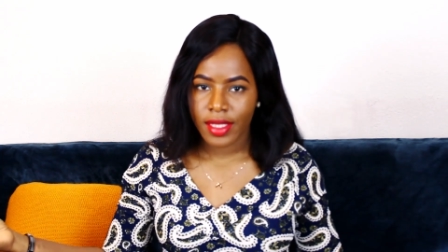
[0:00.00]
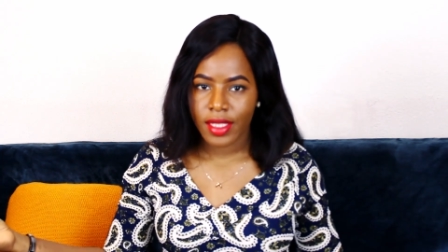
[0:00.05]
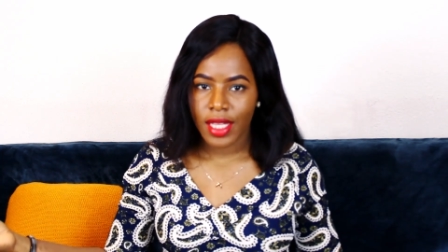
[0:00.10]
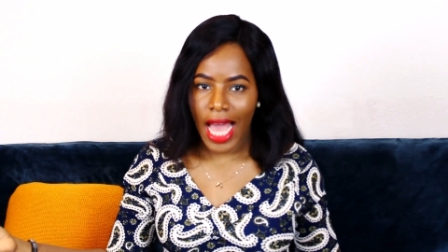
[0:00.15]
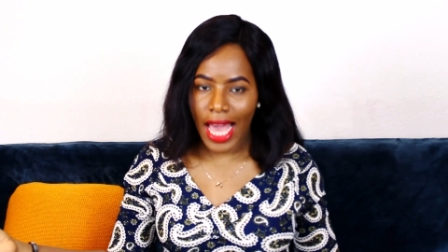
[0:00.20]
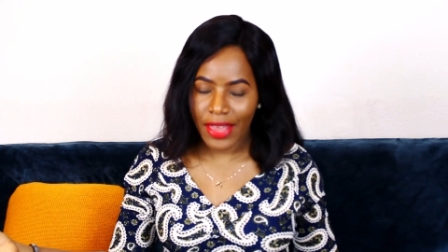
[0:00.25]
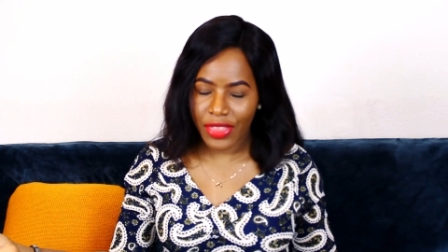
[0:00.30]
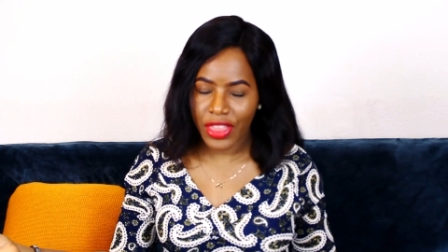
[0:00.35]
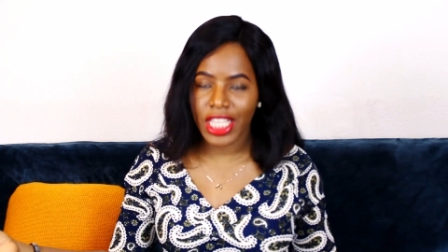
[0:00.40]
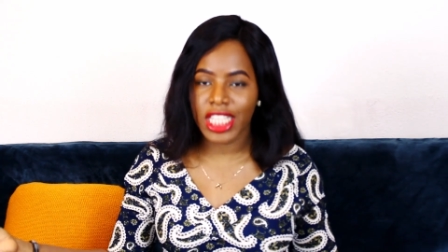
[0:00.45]

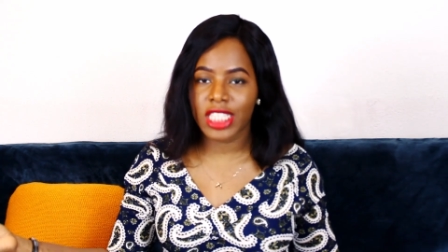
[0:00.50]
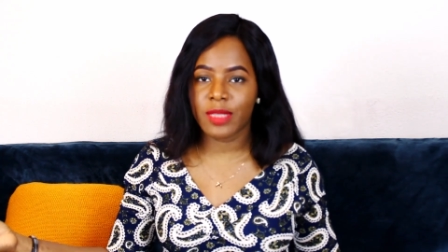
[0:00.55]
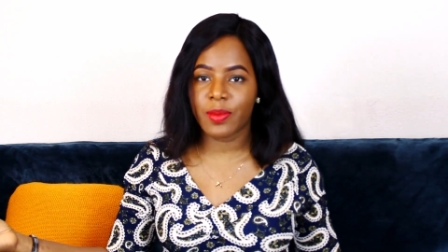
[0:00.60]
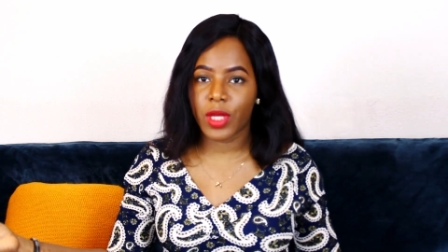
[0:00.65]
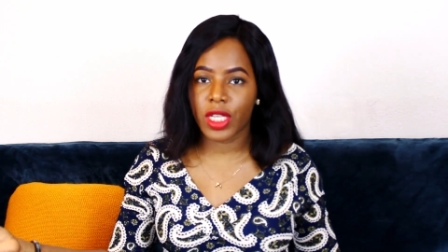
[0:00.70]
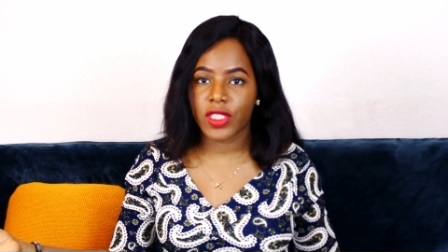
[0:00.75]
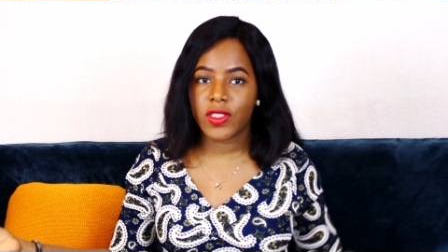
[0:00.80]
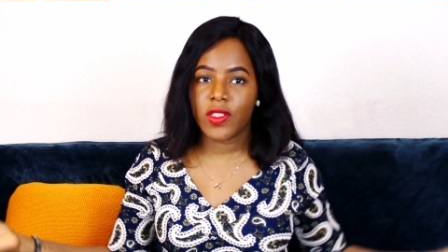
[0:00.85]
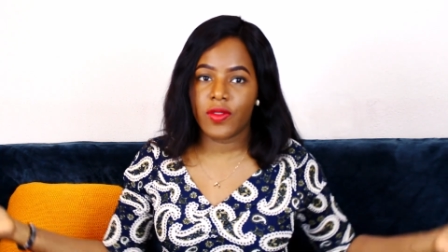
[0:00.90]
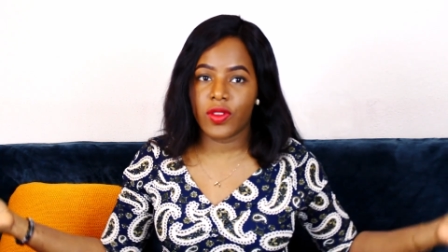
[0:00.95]
I think it's
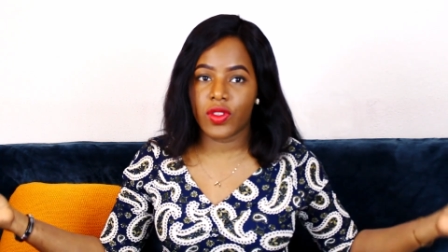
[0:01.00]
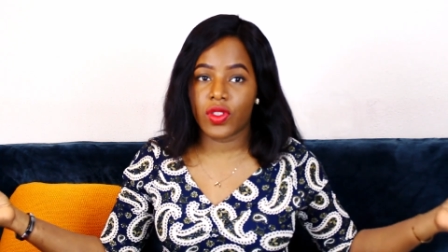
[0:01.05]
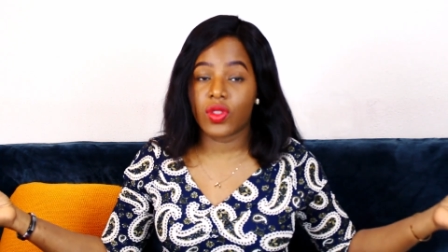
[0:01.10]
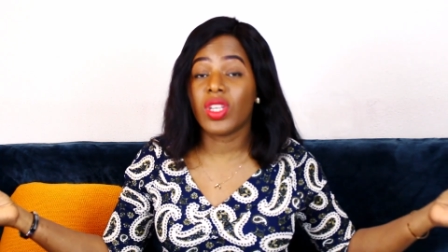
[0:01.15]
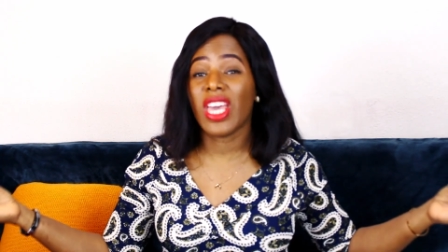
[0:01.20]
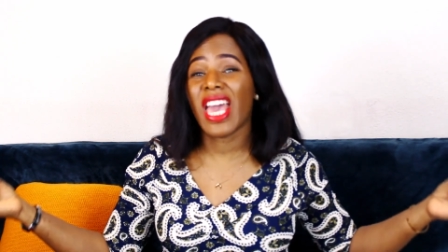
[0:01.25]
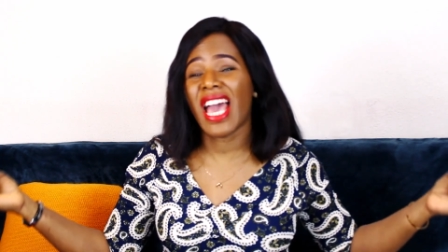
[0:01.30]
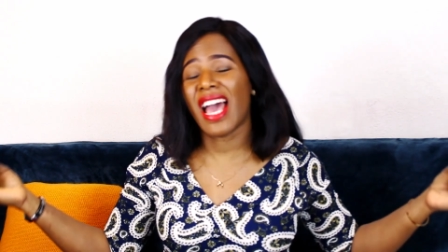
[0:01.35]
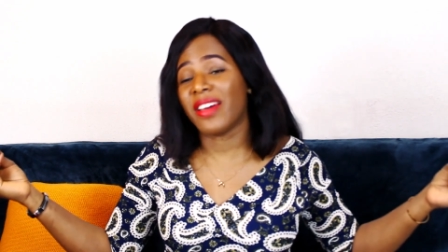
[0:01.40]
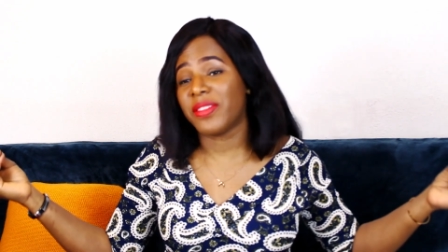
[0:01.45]
because of the
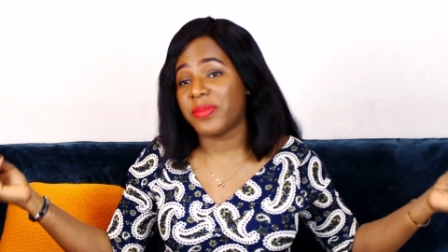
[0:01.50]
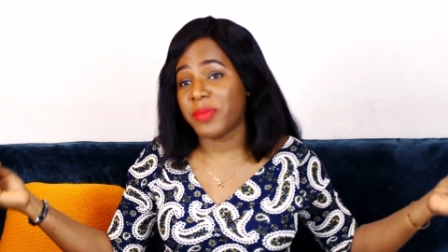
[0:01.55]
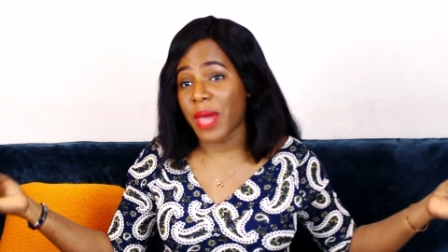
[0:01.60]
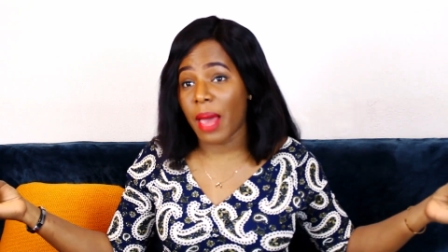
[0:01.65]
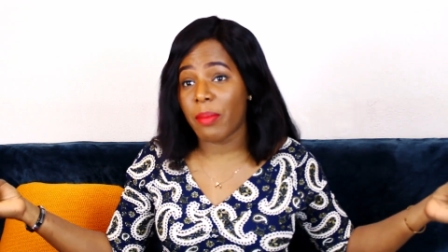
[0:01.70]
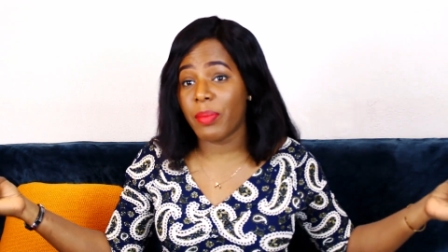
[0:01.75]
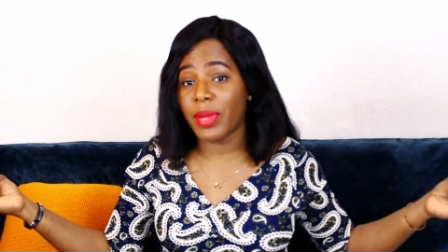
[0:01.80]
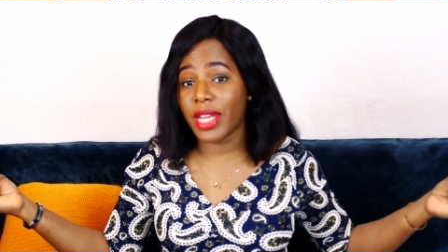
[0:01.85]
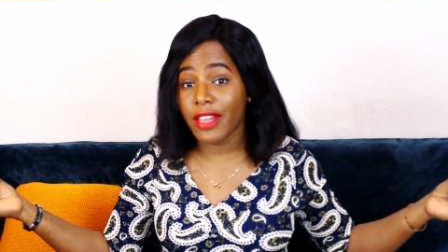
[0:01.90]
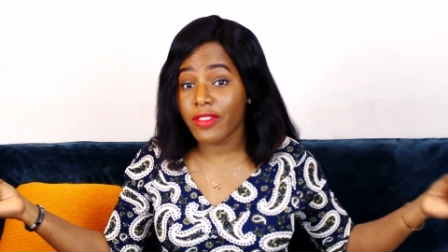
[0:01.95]
snow. Yeah,
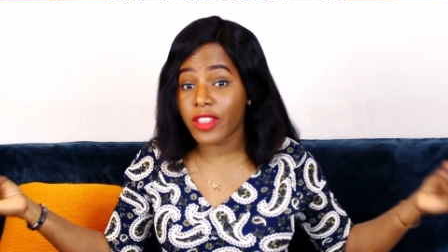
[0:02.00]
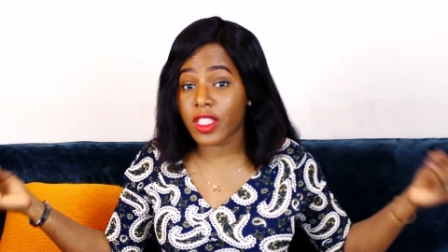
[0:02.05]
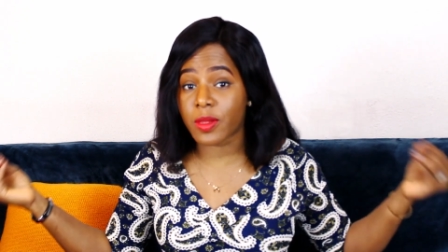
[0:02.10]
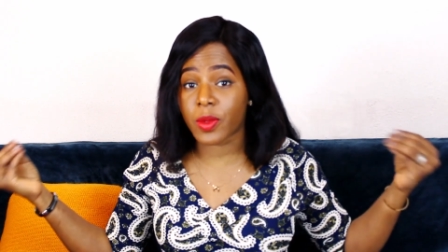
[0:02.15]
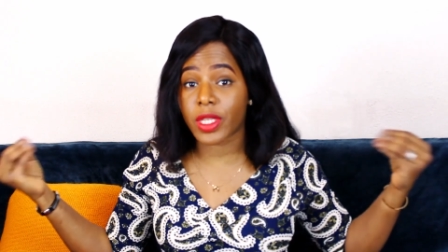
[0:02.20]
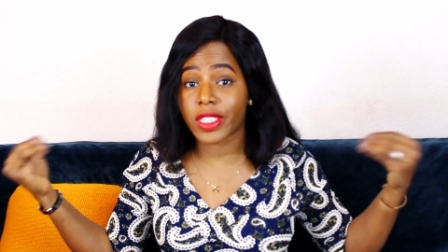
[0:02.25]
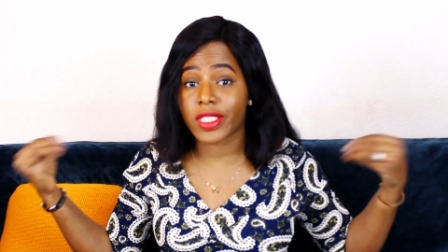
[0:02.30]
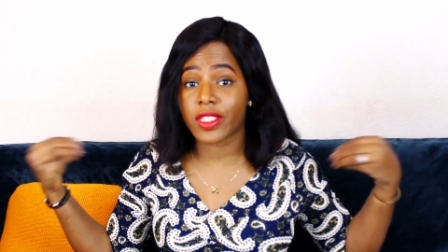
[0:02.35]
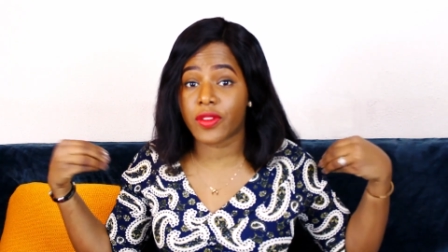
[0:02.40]
I believe it's because